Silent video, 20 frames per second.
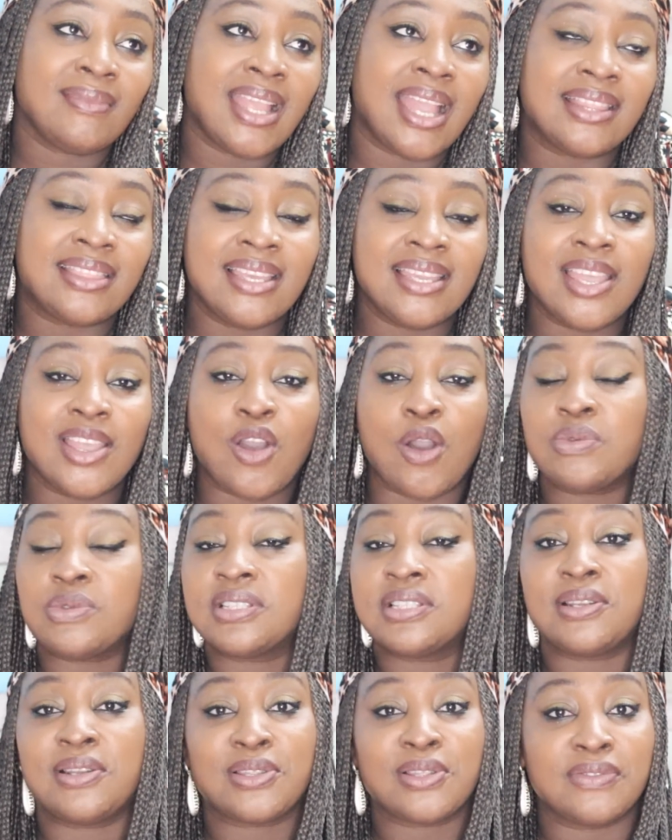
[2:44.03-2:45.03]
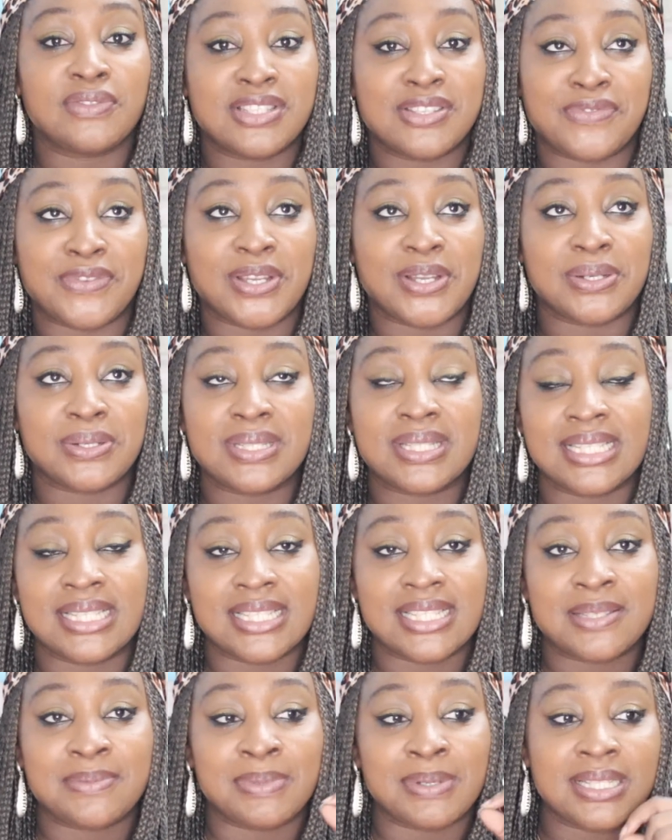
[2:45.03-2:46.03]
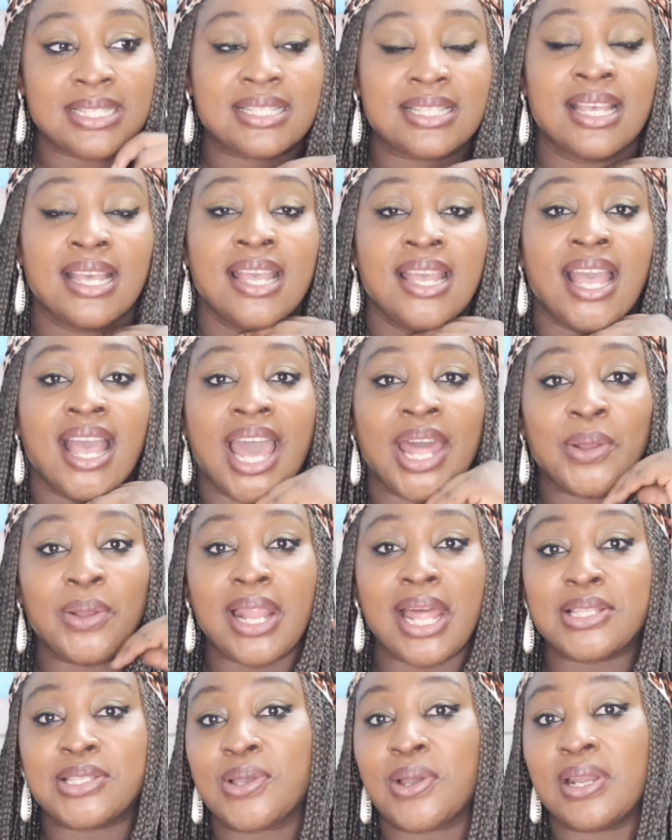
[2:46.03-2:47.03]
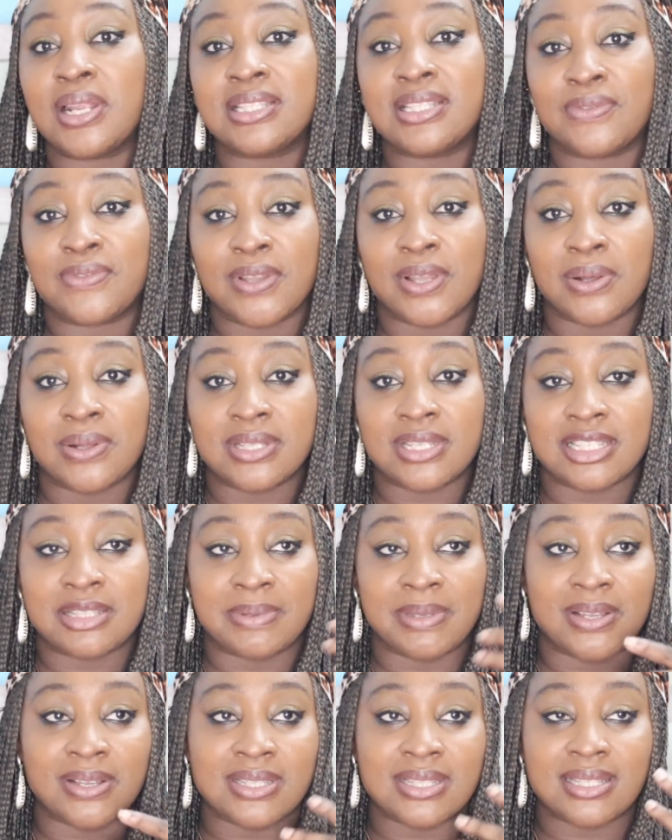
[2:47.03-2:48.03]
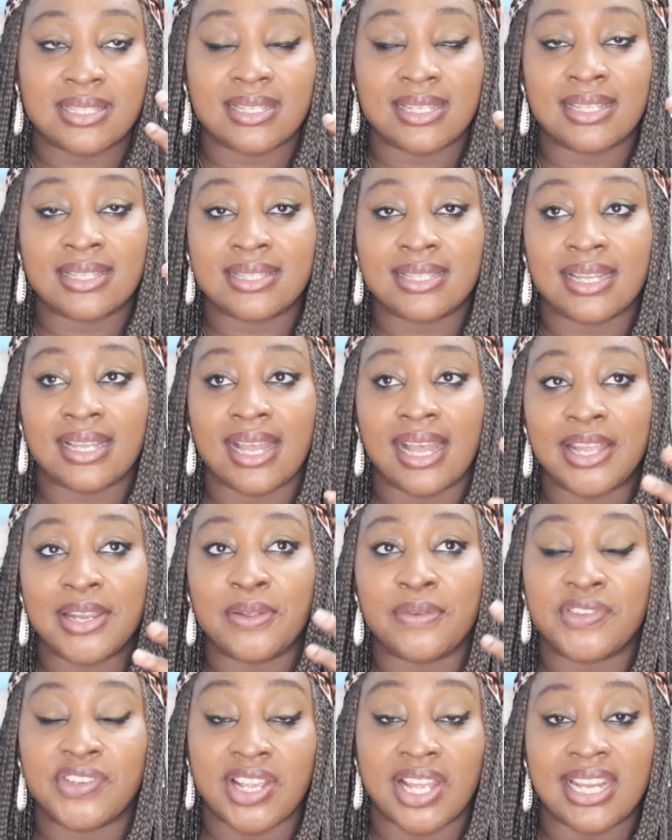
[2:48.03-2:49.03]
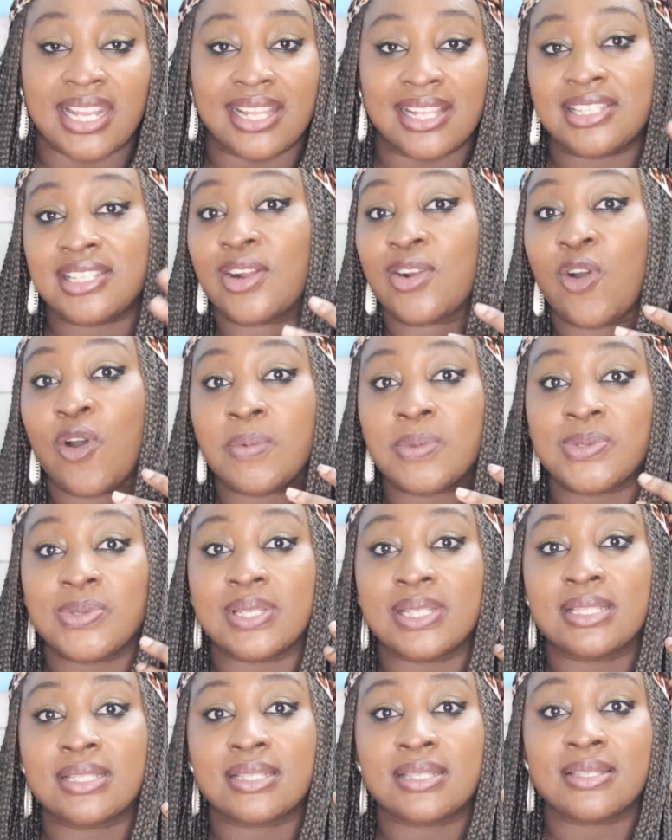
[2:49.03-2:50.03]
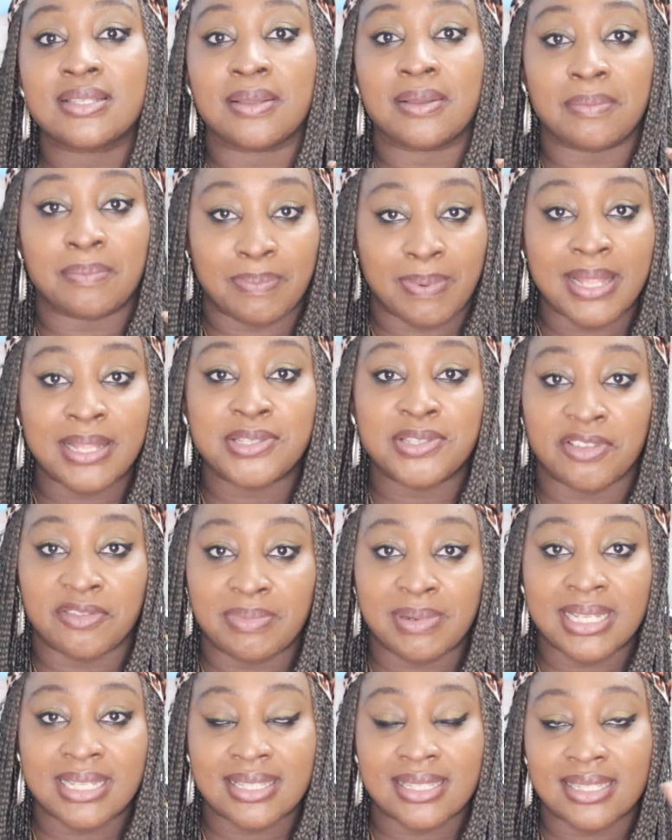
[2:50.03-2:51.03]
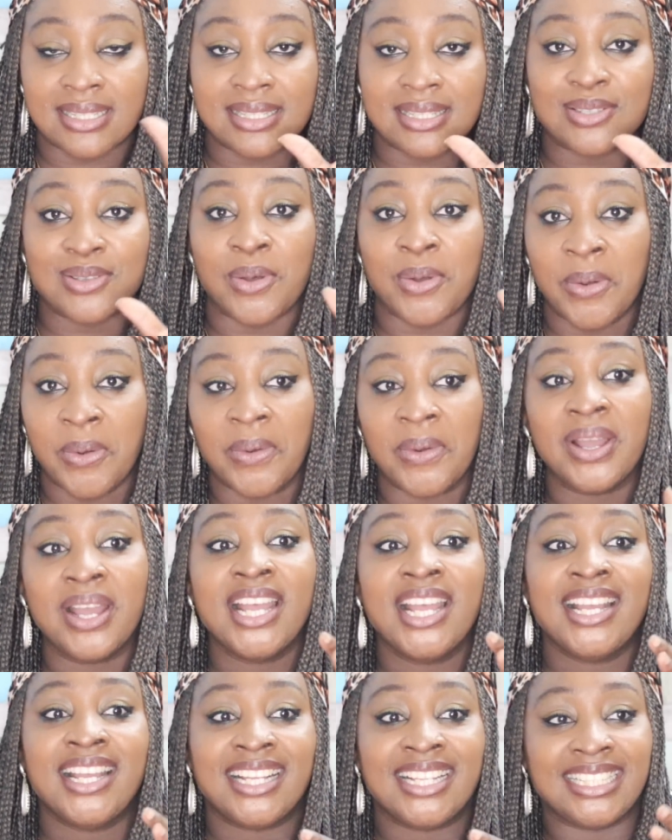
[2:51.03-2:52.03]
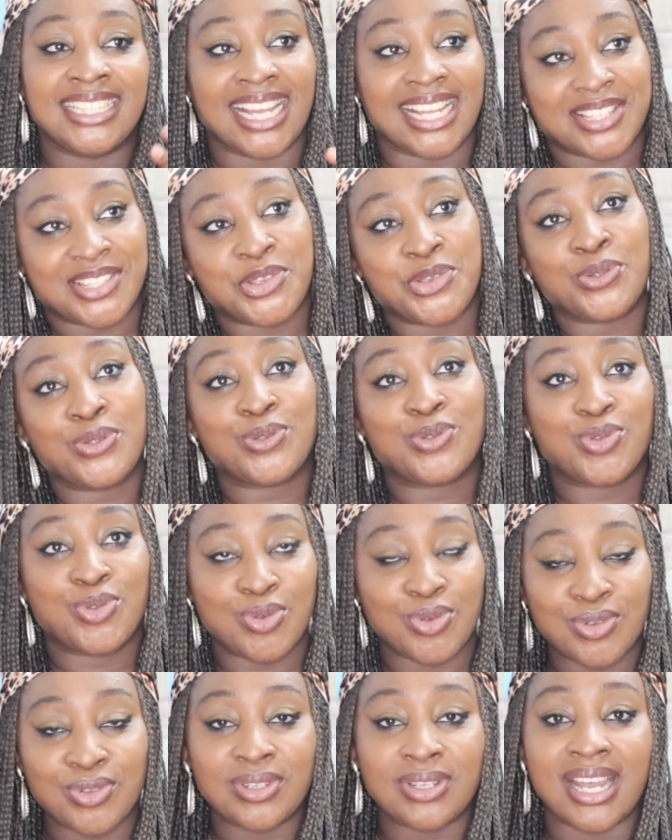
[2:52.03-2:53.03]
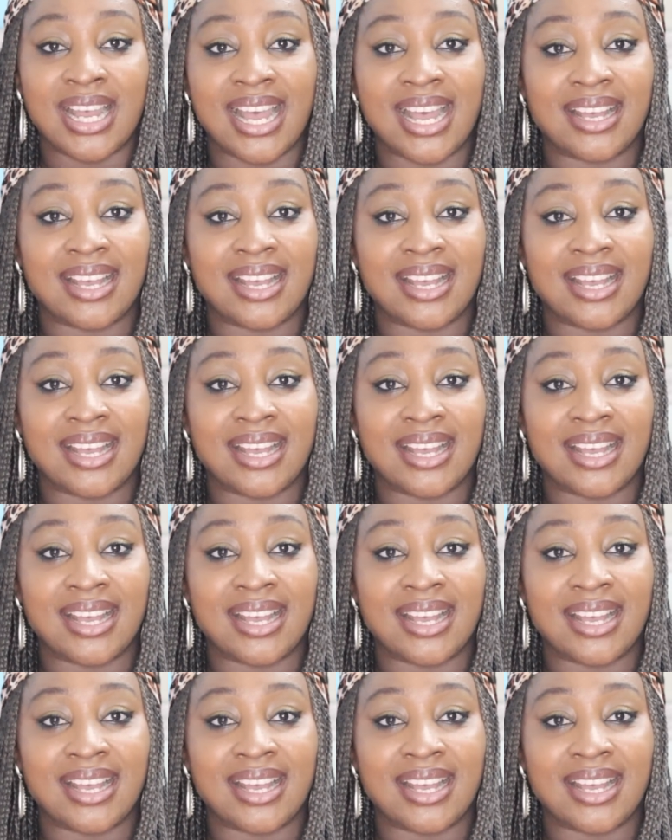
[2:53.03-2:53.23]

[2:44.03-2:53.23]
I think it comes with a lot of difficulties, but I don't like to call it difficulties because it's a kind of challenge that comes with plenty of blessings, or that you do,